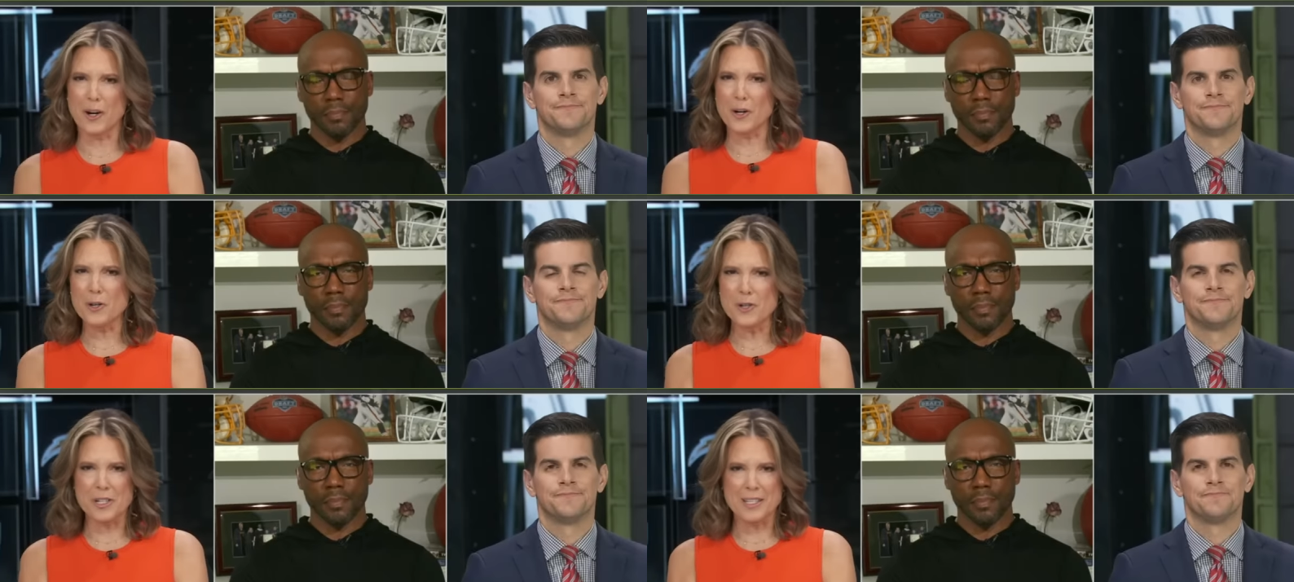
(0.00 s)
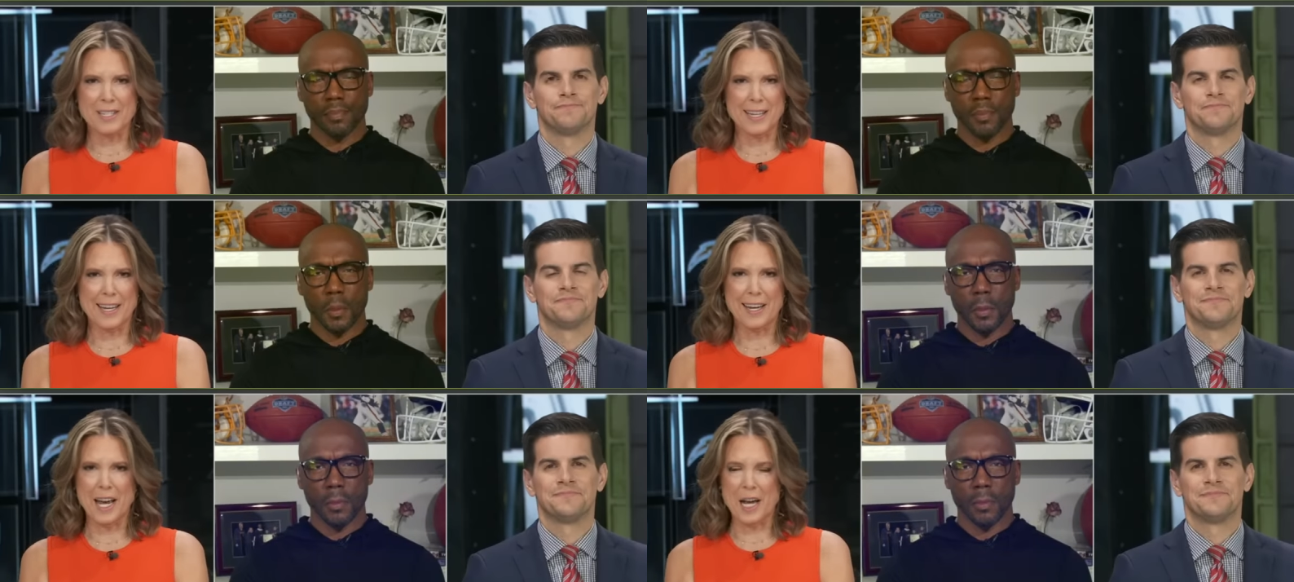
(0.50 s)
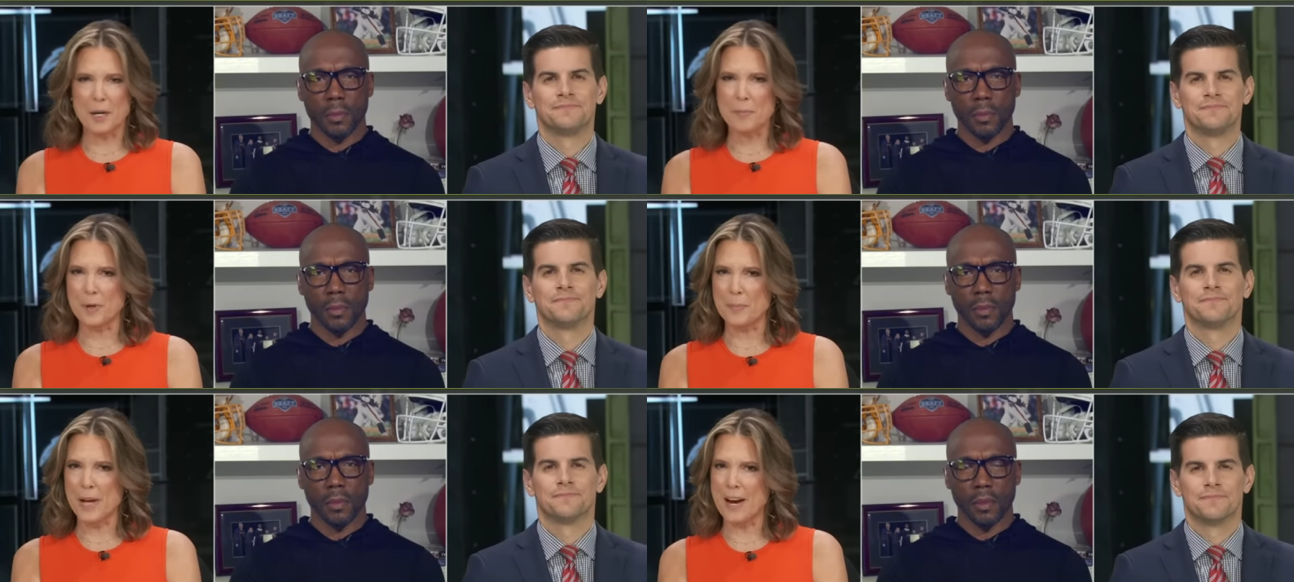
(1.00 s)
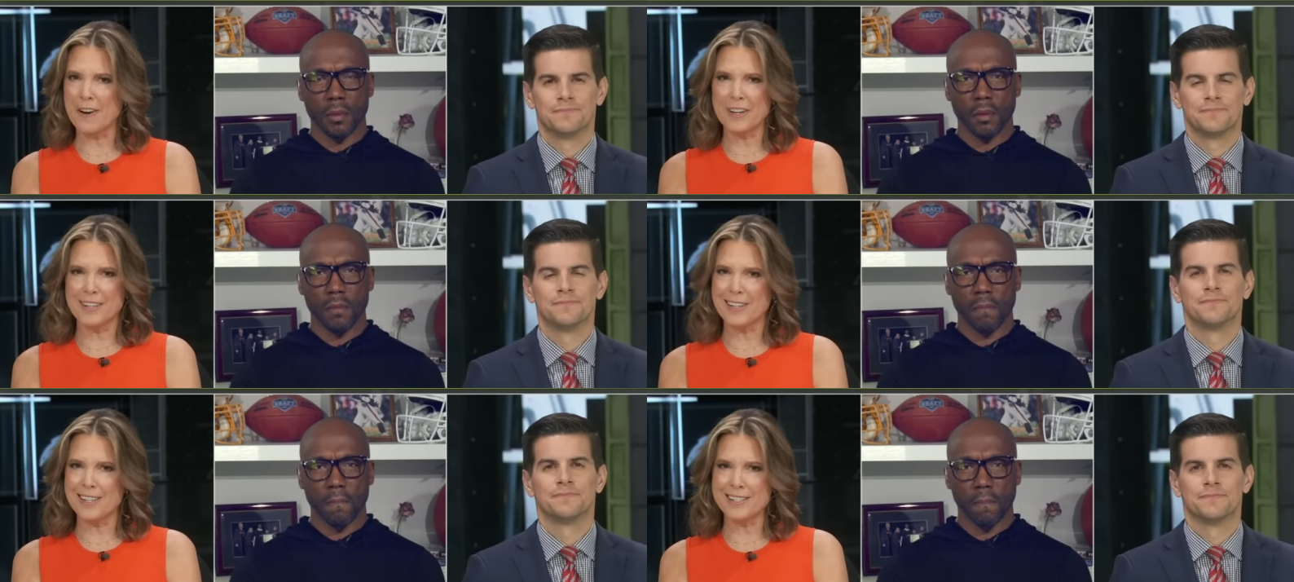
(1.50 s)
Speaker 1: like urgency and
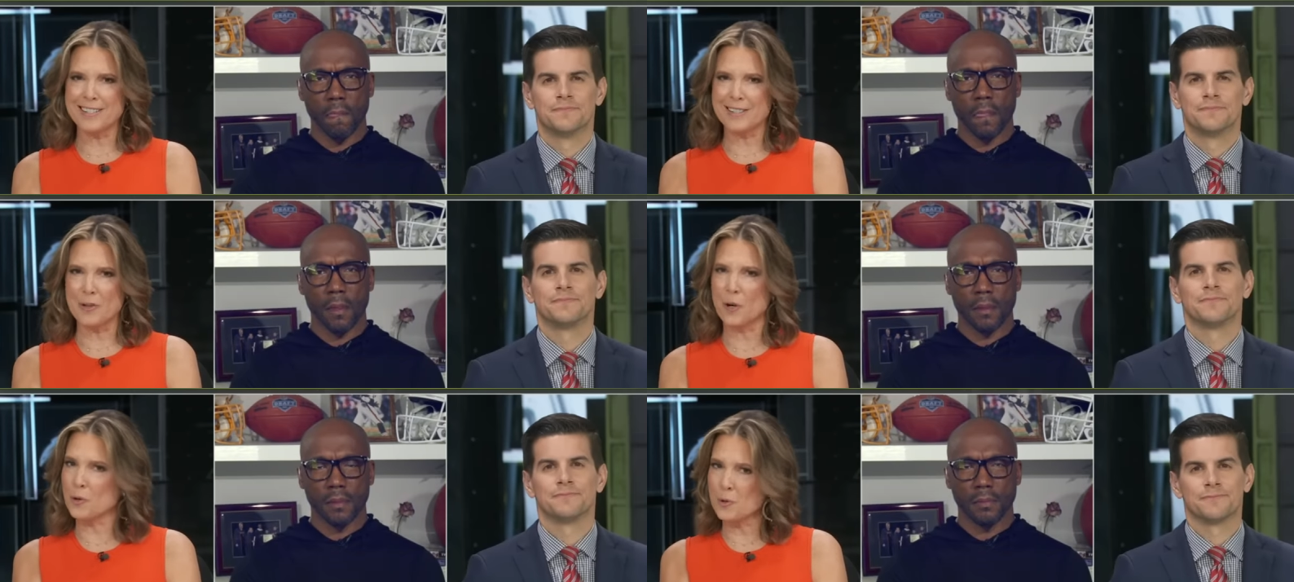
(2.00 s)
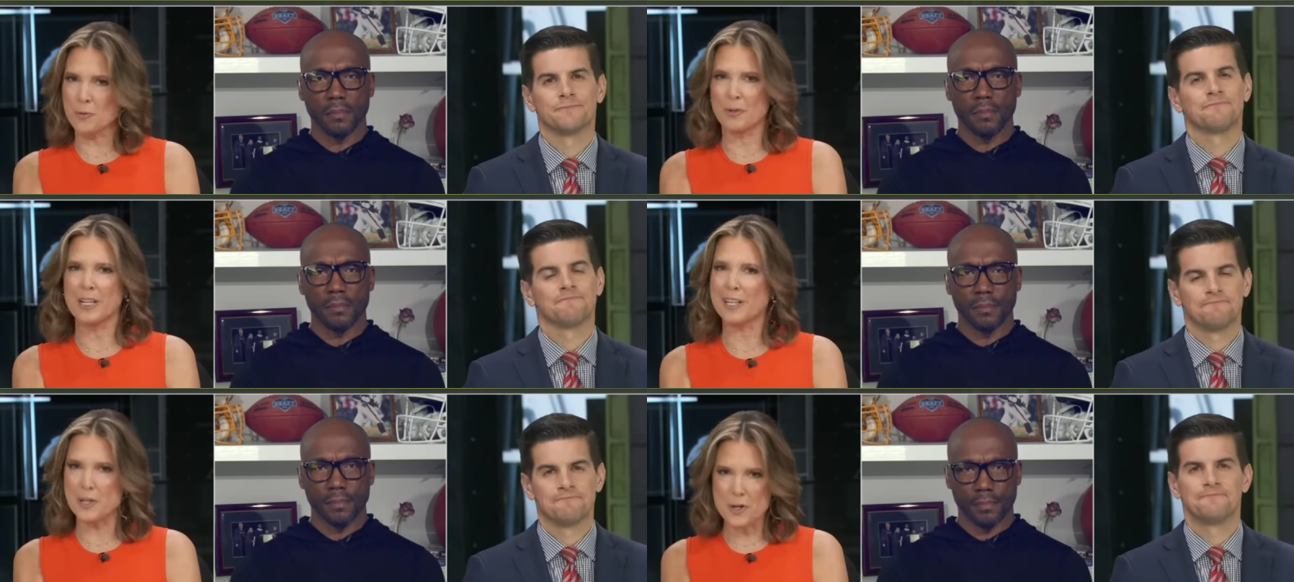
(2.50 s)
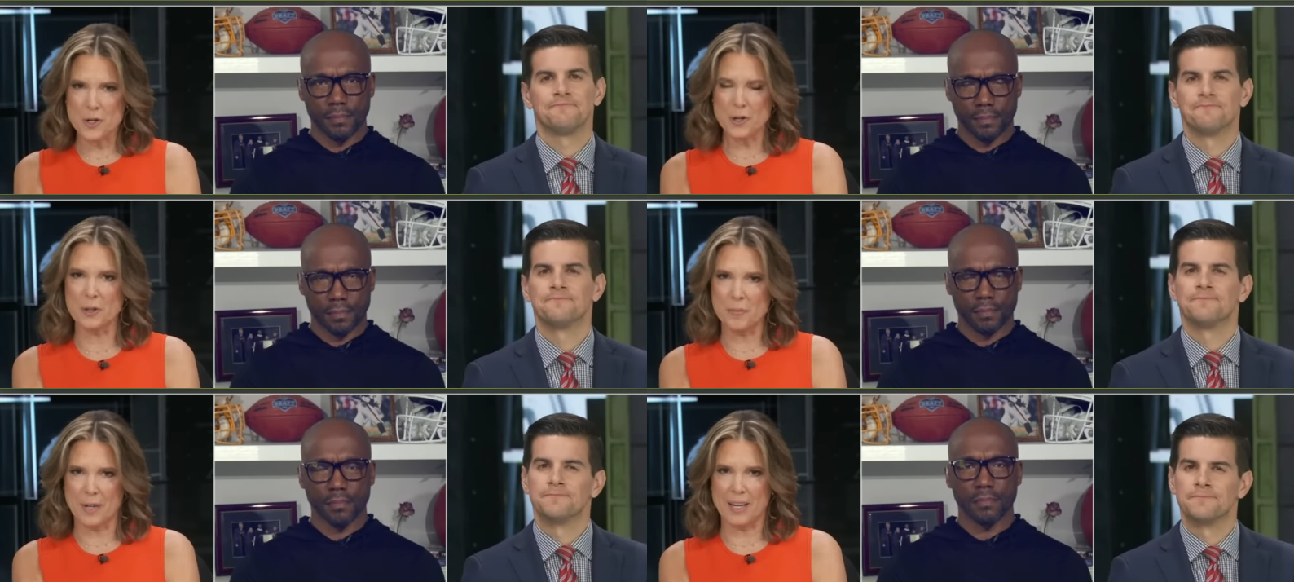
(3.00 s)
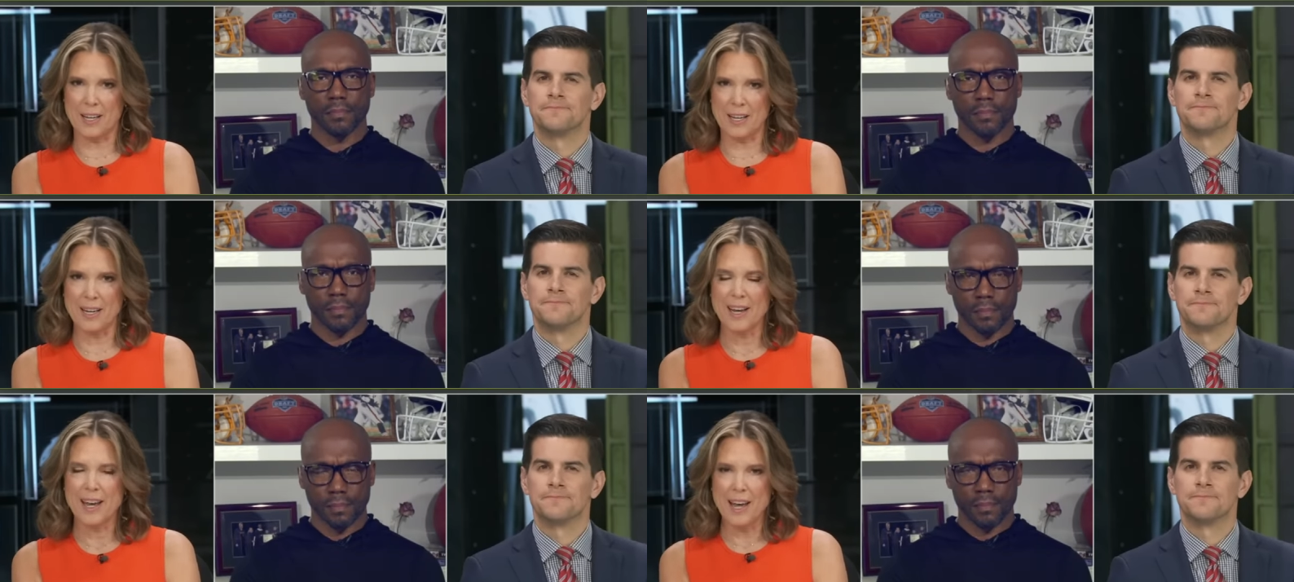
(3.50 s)
preparedness, those really should
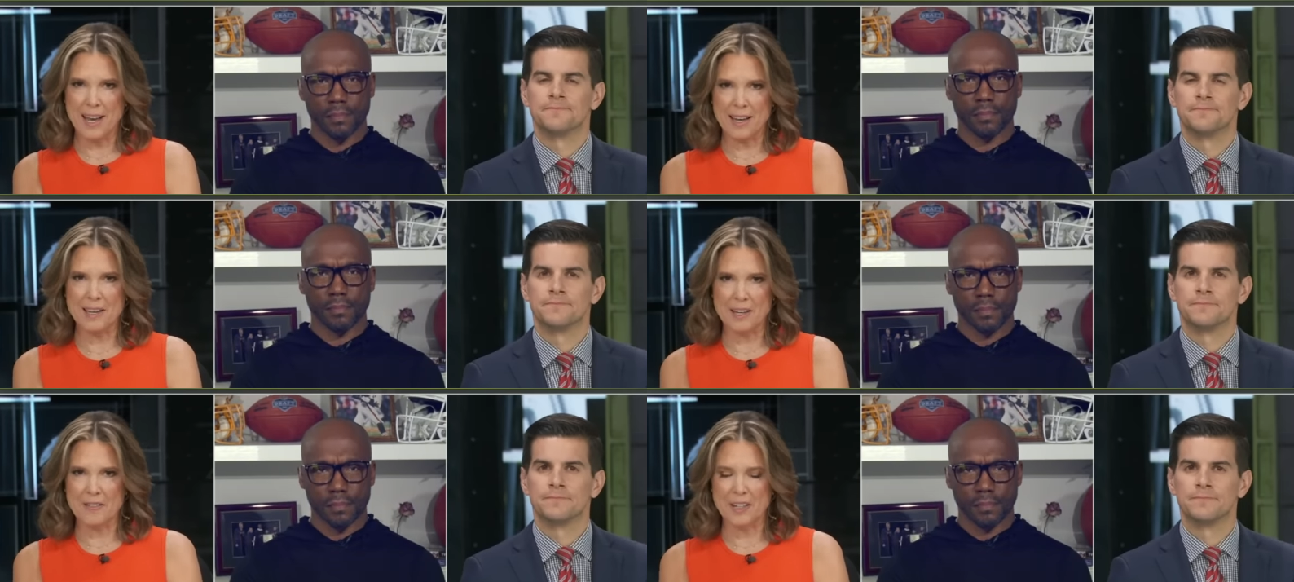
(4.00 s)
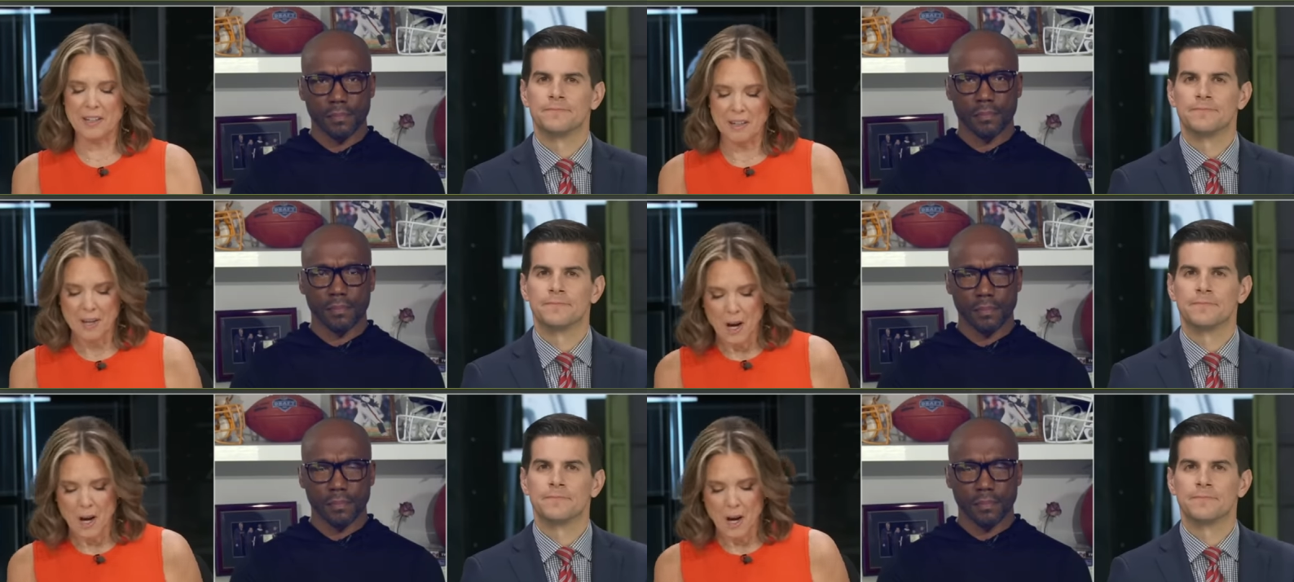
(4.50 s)
be a given.